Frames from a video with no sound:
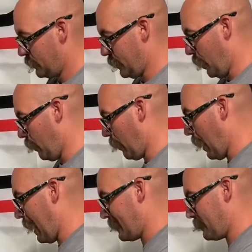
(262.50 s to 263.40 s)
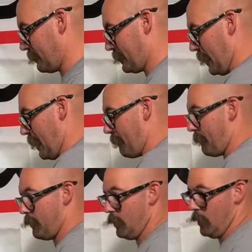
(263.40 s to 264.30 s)
So awesome
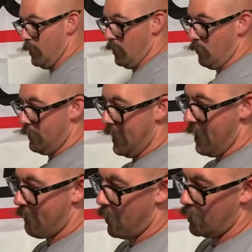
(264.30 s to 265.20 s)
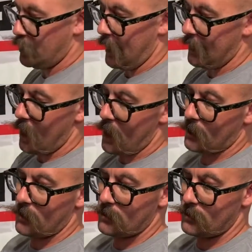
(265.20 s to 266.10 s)
stuff. We have our chain
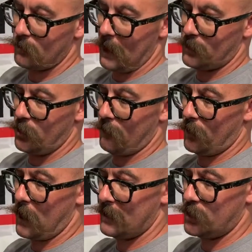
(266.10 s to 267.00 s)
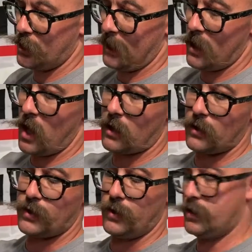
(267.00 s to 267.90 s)
knockers. We got two different kinds of chain knockers, two